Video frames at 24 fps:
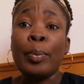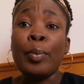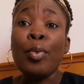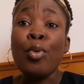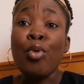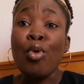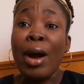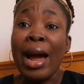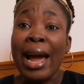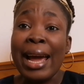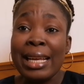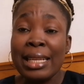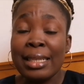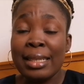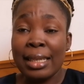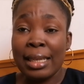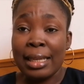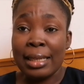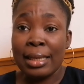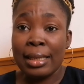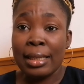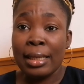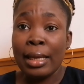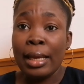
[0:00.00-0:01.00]

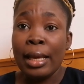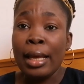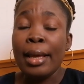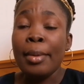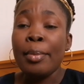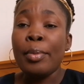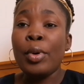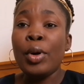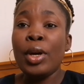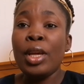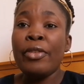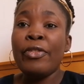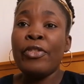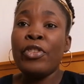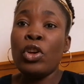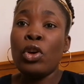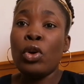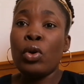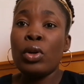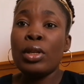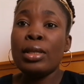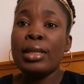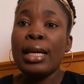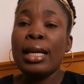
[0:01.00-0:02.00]
prices, but if you're
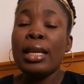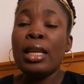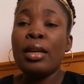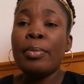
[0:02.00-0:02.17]
concerned